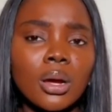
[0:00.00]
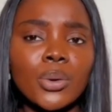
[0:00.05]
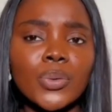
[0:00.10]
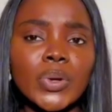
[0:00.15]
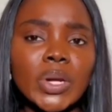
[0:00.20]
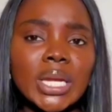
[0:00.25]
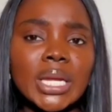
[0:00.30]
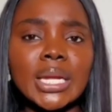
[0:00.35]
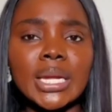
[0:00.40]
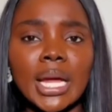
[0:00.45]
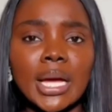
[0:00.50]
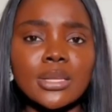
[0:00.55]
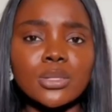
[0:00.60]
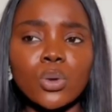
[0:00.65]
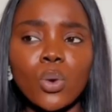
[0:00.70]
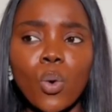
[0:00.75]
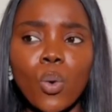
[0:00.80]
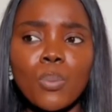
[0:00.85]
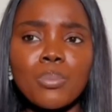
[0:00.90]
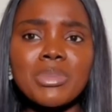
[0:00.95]
really nice,
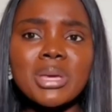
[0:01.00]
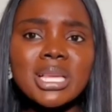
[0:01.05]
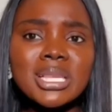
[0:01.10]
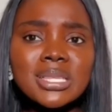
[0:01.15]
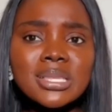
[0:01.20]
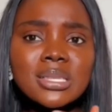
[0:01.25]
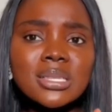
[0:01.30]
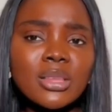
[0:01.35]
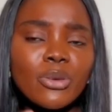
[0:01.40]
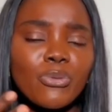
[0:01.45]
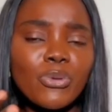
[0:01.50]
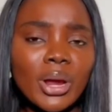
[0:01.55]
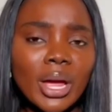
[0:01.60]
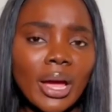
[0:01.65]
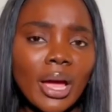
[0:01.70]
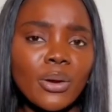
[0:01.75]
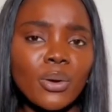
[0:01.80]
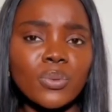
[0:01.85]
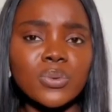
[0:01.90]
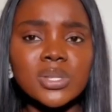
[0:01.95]
or mix different
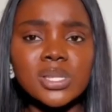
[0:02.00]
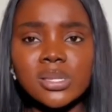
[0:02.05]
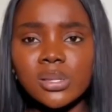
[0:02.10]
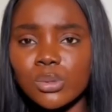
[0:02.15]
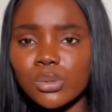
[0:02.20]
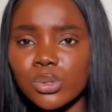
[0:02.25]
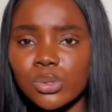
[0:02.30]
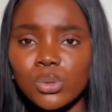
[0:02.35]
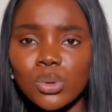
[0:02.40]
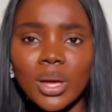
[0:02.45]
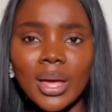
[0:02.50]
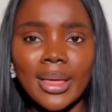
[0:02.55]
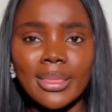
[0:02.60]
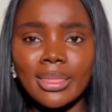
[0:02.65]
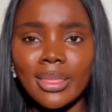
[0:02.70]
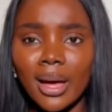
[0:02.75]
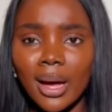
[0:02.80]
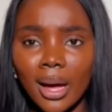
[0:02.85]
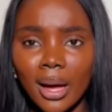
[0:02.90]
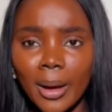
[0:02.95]
kind of silks
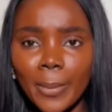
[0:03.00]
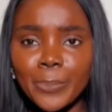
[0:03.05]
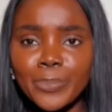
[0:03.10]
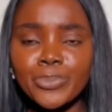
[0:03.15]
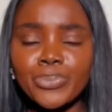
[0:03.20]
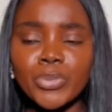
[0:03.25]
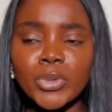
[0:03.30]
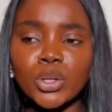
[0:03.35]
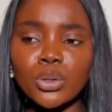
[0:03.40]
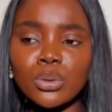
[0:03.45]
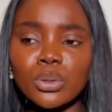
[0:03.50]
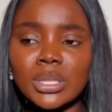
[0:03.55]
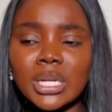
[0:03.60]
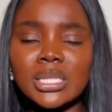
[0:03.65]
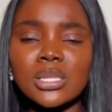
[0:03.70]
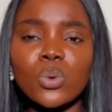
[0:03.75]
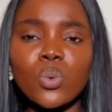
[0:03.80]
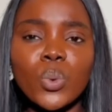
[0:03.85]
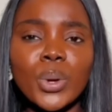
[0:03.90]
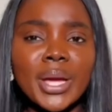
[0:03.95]
together, you know.
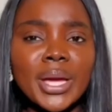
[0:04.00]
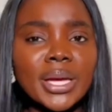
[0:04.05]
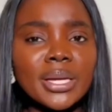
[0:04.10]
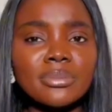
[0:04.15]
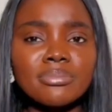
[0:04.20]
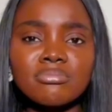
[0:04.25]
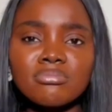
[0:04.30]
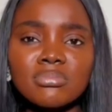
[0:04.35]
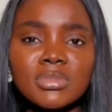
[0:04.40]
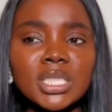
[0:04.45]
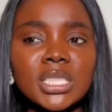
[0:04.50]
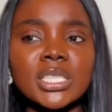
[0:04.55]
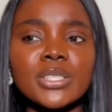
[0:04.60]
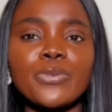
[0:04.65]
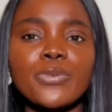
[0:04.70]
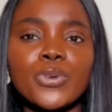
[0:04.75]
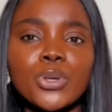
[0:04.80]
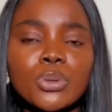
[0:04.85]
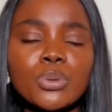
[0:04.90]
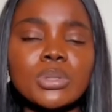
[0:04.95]
There's a way it
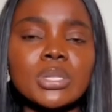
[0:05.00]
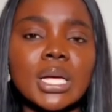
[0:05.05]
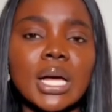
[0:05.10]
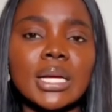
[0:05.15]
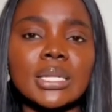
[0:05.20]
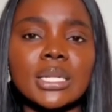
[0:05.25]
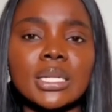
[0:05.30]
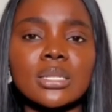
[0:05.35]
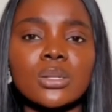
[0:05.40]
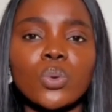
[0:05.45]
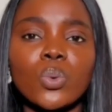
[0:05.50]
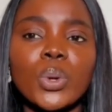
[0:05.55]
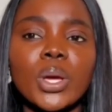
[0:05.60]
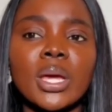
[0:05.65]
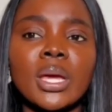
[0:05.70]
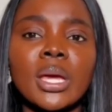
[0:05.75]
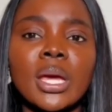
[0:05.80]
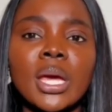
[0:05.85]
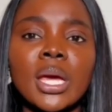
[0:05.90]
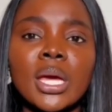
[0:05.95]
feels, and there's a
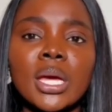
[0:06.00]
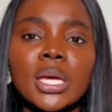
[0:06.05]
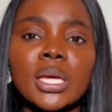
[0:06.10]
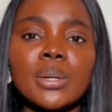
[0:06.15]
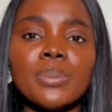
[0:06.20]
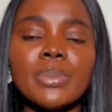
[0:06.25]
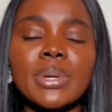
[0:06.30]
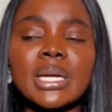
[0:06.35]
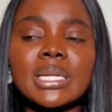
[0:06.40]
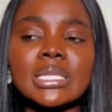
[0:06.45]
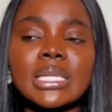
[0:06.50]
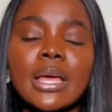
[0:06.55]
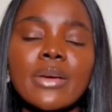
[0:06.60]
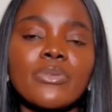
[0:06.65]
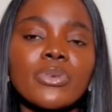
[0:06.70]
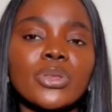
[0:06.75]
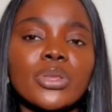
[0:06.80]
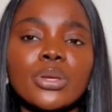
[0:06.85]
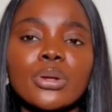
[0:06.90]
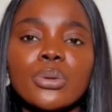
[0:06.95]
way it makes
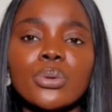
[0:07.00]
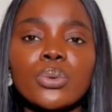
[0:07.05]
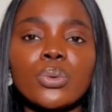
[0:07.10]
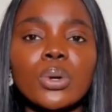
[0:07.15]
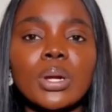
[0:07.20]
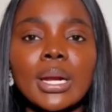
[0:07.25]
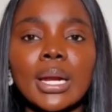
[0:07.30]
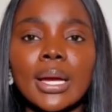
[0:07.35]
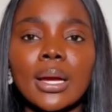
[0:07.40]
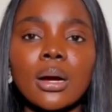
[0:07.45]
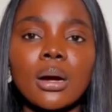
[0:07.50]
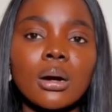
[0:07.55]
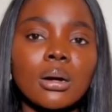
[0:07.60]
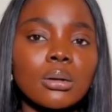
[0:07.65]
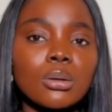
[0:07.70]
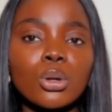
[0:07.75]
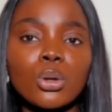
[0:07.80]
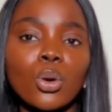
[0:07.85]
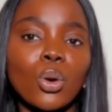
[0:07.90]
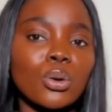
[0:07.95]
everything look like
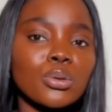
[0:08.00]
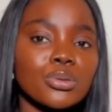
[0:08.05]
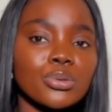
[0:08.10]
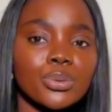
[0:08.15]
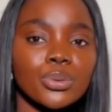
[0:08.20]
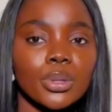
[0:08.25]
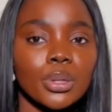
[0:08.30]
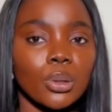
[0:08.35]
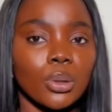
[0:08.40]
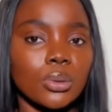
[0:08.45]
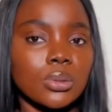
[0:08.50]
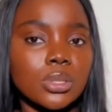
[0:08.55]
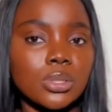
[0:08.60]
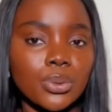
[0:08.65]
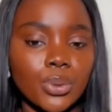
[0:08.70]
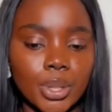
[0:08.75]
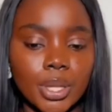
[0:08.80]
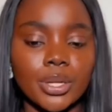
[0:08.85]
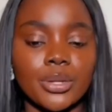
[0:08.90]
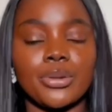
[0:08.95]

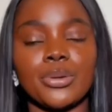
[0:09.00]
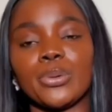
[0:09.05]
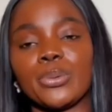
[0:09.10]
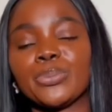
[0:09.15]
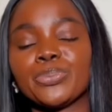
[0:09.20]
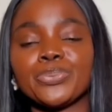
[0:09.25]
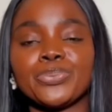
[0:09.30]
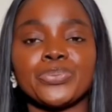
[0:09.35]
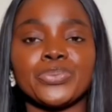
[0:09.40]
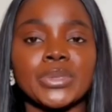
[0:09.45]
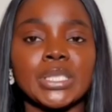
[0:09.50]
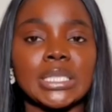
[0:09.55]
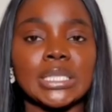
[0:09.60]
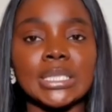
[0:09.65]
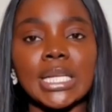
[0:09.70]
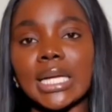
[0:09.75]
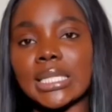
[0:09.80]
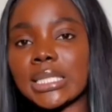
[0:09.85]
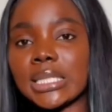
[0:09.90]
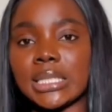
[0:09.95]
luxury, you know.
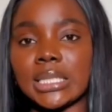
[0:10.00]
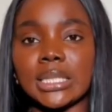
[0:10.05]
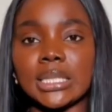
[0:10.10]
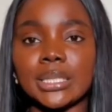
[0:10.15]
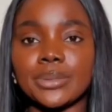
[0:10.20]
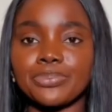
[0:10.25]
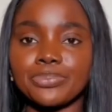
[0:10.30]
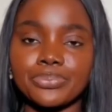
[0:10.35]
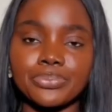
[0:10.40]
That is